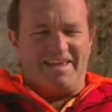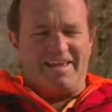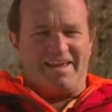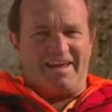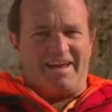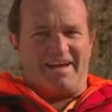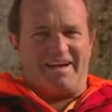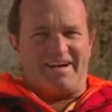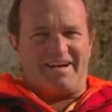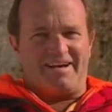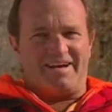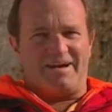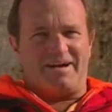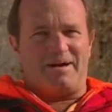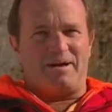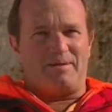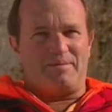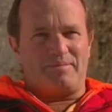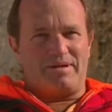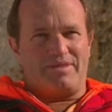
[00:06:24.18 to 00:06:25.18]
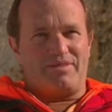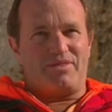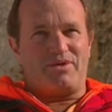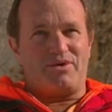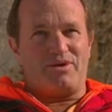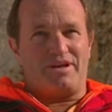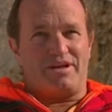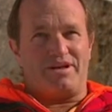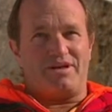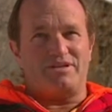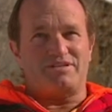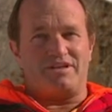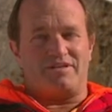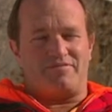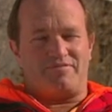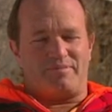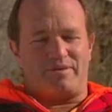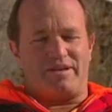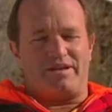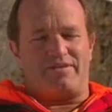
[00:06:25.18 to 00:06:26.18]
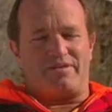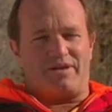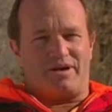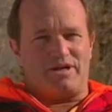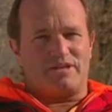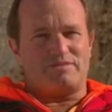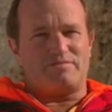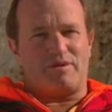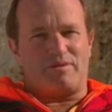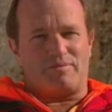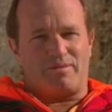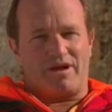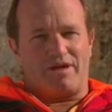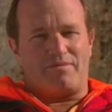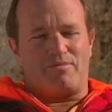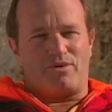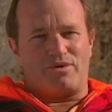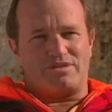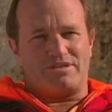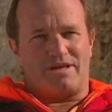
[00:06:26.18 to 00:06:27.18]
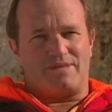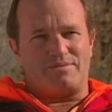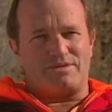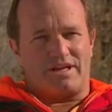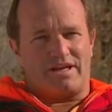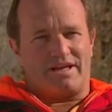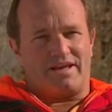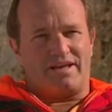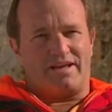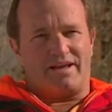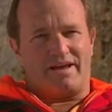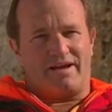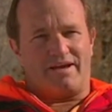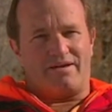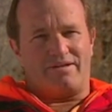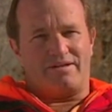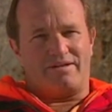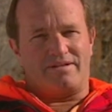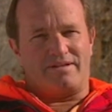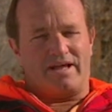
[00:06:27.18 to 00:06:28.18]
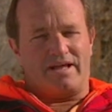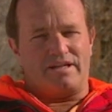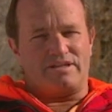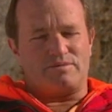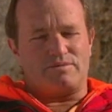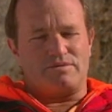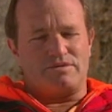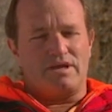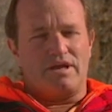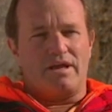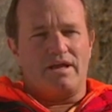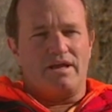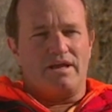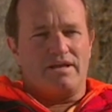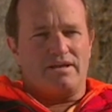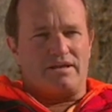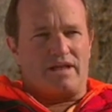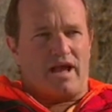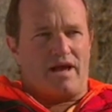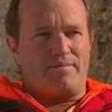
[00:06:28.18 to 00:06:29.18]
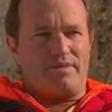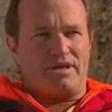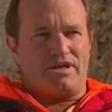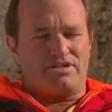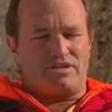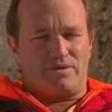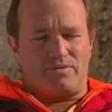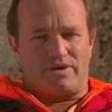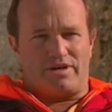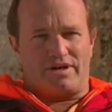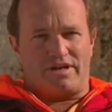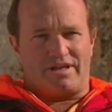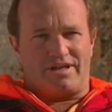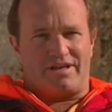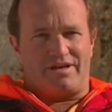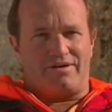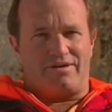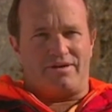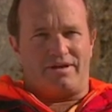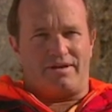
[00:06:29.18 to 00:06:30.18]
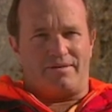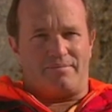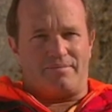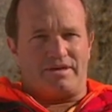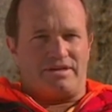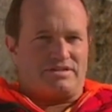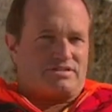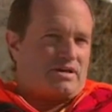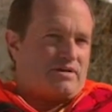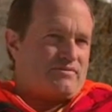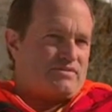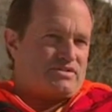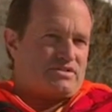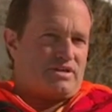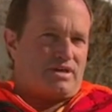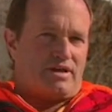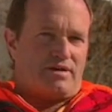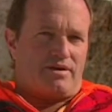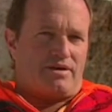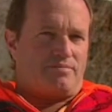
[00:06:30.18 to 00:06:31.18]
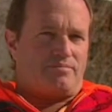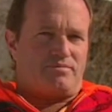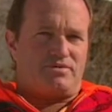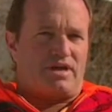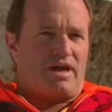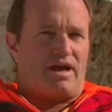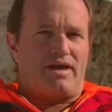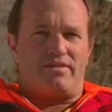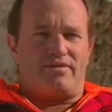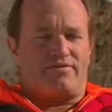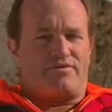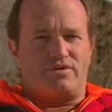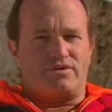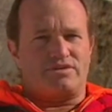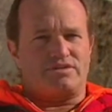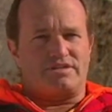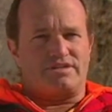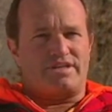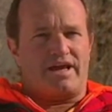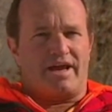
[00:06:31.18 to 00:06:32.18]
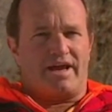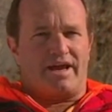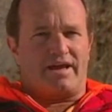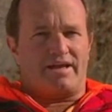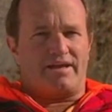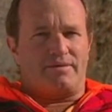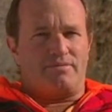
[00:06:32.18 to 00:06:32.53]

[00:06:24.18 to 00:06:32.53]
In 30 years I've been in the hospital probably more times than I can count, and that's not because they wanted to kill you, because obviously I would have died the first attack.